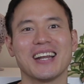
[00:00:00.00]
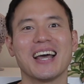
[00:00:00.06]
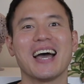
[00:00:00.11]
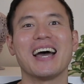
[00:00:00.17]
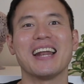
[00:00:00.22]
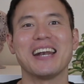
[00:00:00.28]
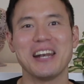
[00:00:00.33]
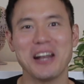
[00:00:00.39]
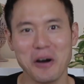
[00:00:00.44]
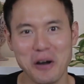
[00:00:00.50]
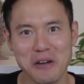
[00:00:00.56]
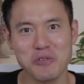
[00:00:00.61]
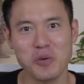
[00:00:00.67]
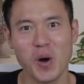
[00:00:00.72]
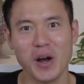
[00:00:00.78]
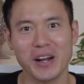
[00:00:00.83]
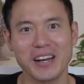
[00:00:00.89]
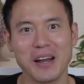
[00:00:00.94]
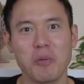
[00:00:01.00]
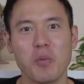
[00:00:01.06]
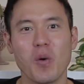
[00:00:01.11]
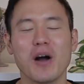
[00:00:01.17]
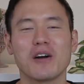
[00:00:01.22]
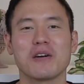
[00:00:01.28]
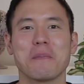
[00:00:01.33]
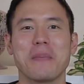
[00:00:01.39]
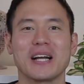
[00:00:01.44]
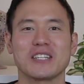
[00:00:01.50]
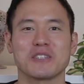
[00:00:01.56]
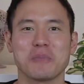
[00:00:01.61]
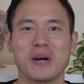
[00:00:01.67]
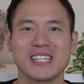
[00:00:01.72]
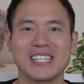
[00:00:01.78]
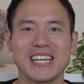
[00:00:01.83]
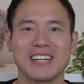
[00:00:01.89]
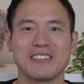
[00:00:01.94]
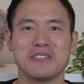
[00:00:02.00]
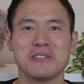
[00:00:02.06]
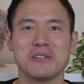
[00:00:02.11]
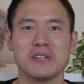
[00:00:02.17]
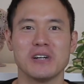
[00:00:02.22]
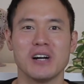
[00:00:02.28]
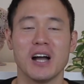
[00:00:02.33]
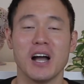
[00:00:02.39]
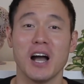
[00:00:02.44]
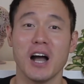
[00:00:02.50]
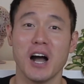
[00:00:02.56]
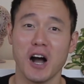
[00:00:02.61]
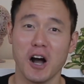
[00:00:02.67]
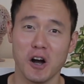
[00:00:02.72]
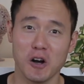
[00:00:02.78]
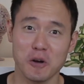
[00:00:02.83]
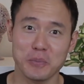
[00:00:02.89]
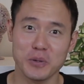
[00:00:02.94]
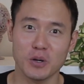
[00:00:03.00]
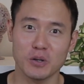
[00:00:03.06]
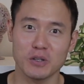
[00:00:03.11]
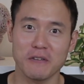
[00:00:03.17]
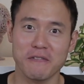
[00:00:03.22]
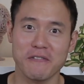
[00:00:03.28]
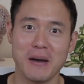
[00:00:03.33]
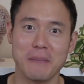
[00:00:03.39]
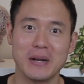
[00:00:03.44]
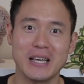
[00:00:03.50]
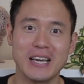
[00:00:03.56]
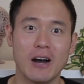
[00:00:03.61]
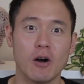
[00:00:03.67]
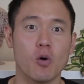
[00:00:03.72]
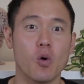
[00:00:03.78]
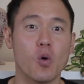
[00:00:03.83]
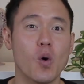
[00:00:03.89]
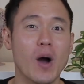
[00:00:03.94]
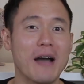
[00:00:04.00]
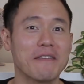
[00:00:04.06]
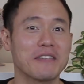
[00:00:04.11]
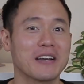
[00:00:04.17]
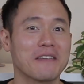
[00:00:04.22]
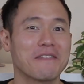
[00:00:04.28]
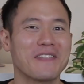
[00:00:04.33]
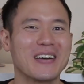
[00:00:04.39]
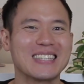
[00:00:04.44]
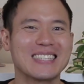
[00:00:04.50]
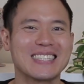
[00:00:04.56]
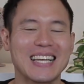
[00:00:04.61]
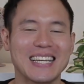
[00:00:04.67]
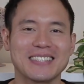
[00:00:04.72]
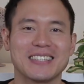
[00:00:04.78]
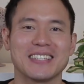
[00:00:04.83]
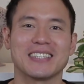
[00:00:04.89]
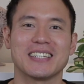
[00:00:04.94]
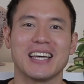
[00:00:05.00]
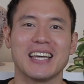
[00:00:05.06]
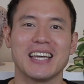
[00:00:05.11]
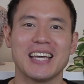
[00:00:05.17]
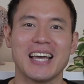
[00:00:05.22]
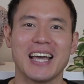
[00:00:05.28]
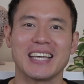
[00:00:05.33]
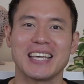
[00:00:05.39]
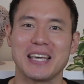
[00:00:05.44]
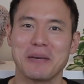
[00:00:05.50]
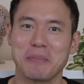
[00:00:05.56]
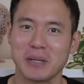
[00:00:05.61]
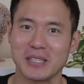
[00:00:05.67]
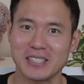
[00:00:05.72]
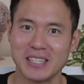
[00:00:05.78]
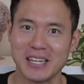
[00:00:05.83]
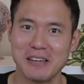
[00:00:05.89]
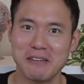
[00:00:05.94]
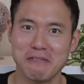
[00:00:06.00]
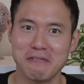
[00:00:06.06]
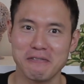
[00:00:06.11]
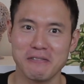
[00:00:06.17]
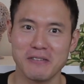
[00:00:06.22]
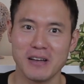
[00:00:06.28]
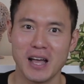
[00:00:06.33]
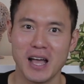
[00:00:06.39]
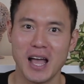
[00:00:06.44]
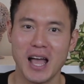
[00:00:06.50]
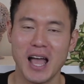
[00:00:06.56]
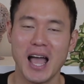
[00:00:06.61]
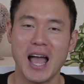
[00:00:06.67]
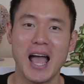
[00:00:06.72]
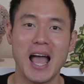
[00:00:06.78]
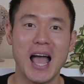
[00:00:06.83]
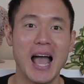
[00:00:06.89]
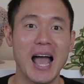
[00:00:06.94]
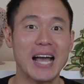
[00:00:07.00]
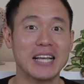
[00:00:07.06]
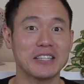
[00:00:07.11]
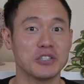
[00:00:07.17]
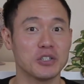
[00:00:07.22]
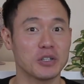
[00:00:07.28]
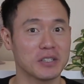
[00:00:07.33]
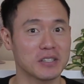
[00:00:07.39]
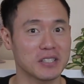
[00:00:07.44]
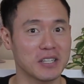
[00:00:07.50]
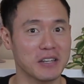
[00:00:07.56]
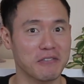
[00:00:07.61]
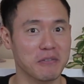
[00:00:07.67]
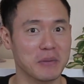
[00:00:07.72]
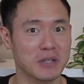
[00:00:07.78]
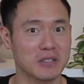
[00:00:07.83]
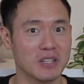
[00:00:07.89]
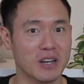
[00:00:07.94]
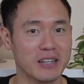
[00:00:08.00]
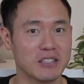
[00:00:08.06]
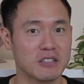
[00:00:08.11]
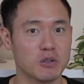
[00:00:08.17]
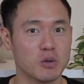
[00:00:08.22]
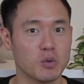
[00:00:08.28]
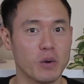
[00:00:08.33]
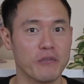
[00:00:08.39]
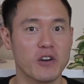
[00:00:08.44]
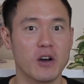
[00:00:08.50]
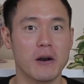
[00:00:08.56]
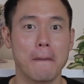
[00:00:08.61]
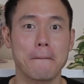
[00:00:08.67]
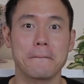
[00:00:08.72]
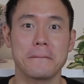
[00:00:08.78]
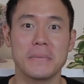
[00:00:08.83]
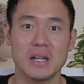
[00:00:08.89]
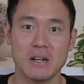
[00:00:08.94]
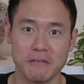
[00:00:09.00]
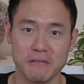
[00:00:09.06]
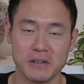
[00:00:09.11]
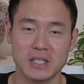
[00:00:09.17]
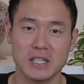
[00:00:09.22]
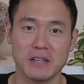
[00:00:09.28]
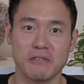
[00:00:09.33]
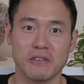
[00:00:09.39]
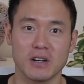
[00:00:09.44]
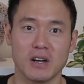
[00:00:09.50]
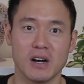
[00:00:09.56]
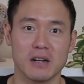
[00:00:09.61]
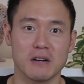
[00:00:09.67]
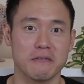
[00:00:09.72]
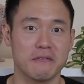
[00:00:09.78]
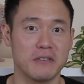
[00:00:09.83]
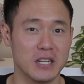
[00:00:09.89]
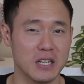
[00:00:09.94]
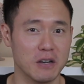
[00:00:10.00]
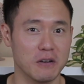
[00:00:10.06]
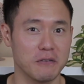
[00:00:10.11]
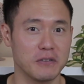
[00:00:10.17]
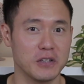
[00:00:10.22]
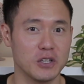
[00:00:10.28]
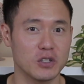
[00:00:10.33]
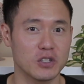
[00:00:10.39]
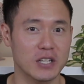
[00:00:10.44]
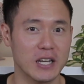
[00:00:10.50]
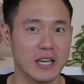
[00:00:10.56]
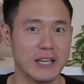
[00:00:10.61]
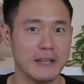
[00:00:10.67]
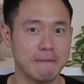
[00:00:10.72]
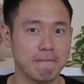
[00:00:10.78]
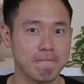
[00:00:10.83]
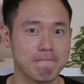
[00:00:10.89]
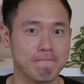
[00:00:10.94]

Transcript: Hello everyone and welcome back to my channel. I hope you and your family are all having a fantastic day and keeping safe. As you can see from the title, we've got a bit of a different kind of video for you today.